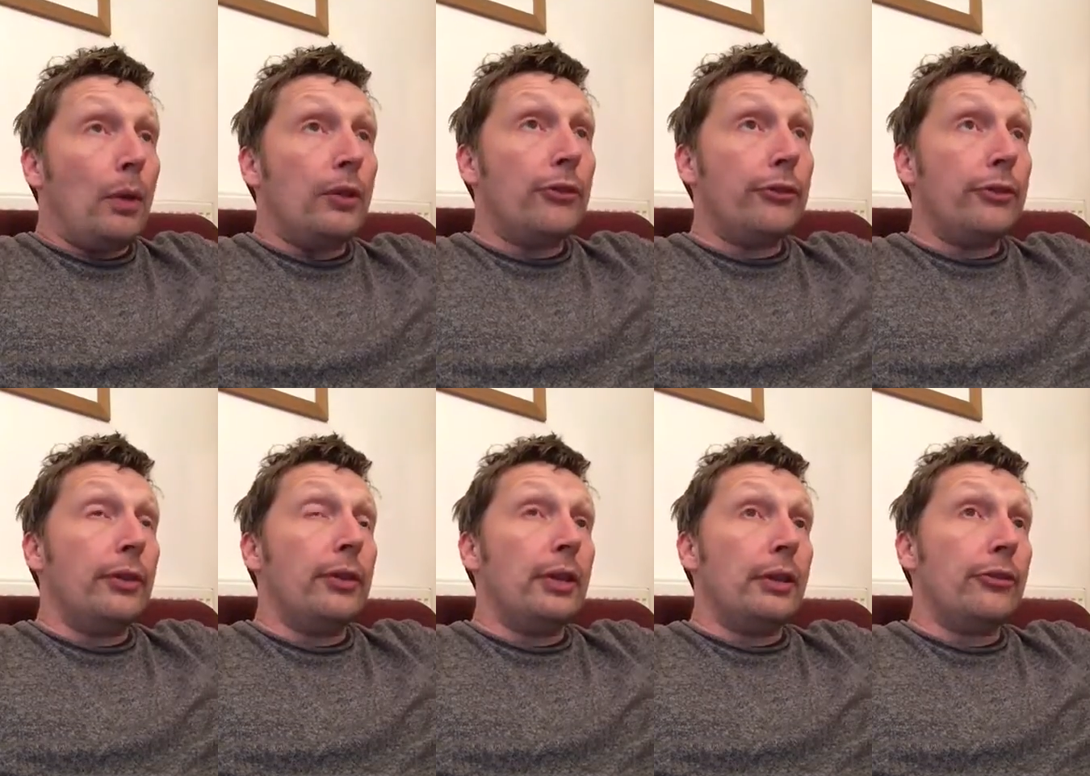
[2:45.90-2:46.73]

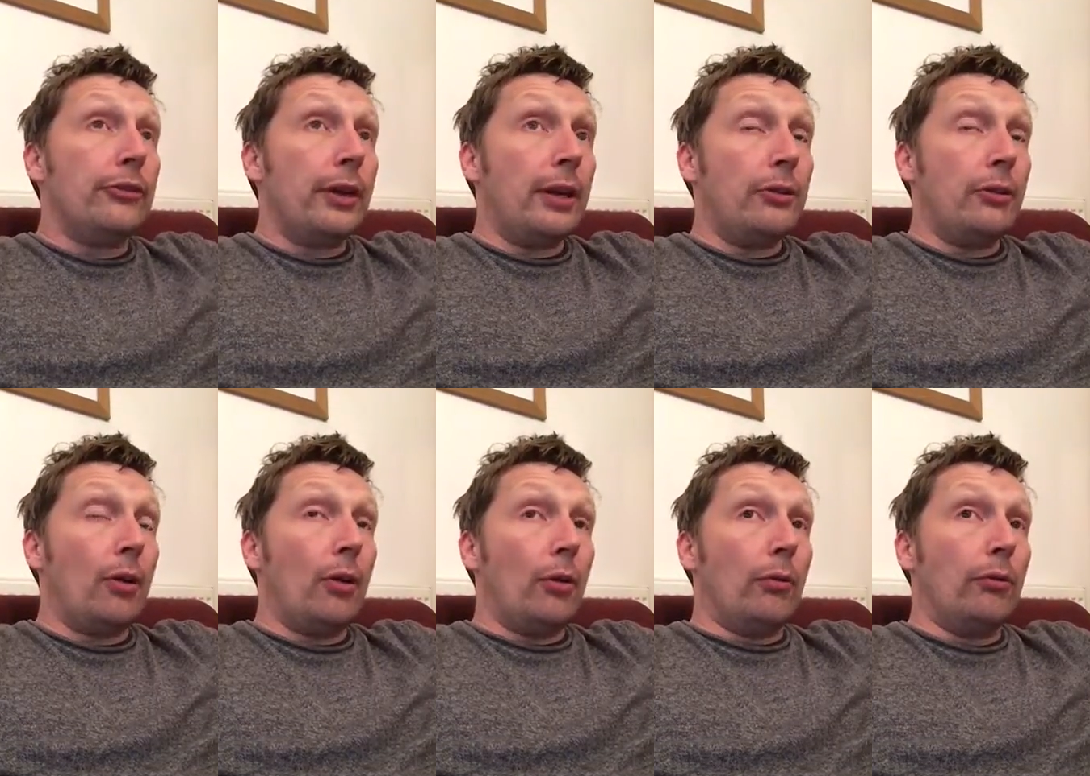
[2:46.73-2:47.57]
instead
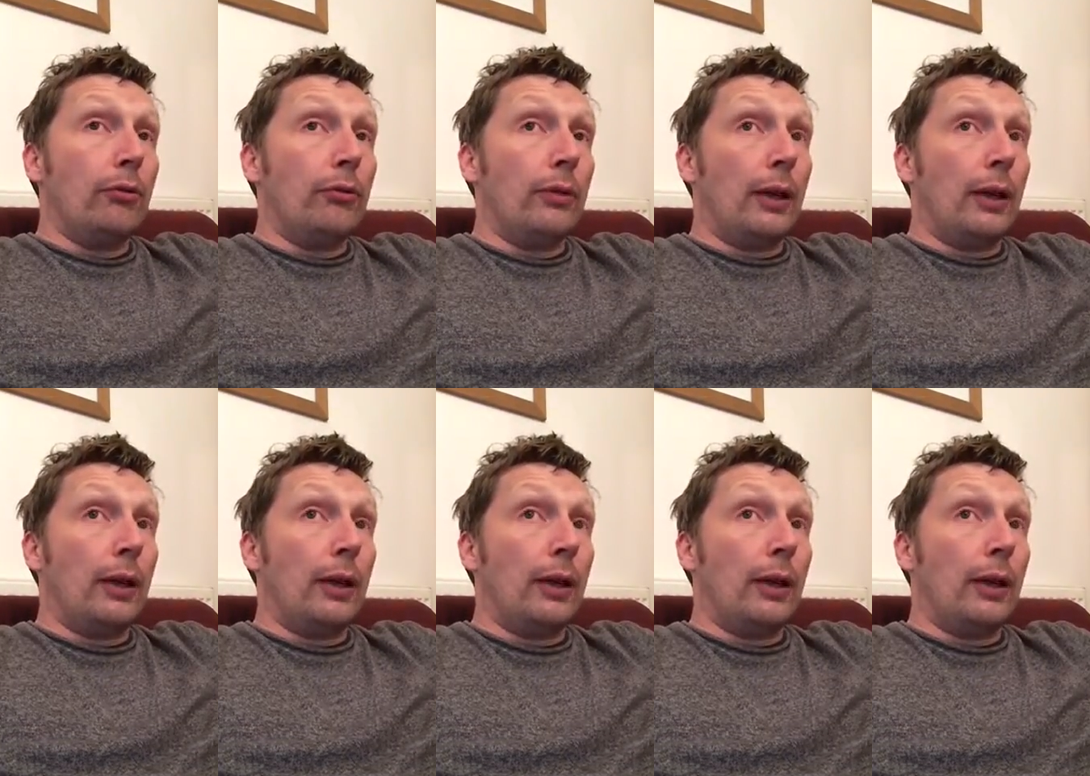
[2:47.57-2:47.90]
of